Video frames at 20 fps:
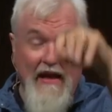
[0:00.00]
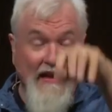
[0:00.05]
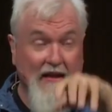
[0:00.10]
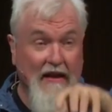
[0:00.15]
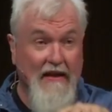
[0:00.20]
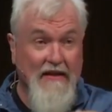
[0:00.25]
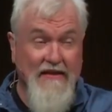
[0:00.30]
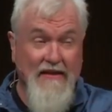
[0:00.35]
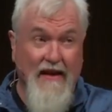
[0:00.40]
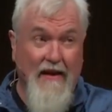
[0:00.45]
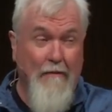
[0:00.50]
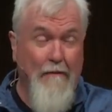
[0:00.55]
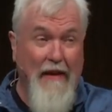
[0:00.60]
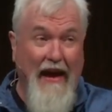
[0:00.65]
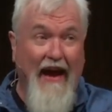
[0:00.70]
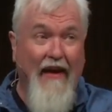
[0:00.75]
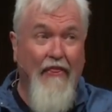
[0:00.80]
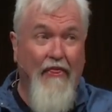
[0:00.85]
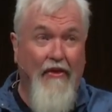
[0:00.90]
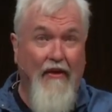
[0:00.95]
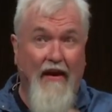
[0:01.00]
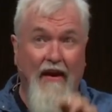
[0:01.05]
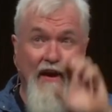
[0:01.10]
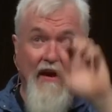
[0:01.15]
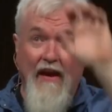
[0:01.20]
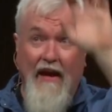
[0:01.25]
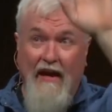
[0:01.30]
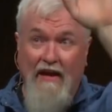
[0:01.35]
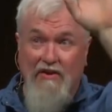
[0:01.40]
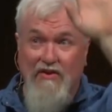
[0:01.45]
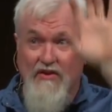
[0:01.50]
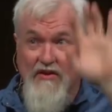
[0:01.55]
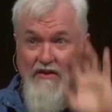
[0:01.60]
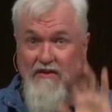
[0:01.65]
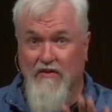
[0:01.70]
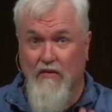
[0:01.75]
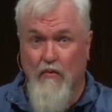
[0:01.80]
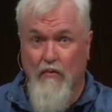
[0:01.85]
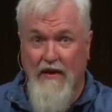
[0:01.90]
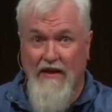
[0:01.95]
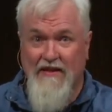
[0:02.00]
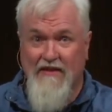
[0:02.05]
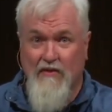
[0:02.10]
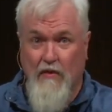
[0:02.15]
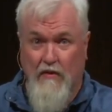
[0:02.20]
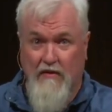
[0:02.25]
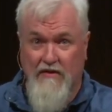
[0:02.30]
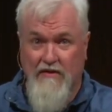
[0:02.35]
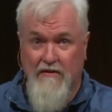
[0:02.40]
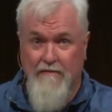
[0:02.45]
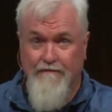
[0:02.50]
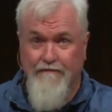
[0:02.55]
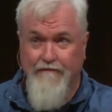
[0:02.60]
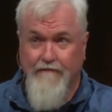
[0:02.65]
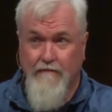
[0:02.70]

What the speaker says: It's not a bad thing, it's just a resource.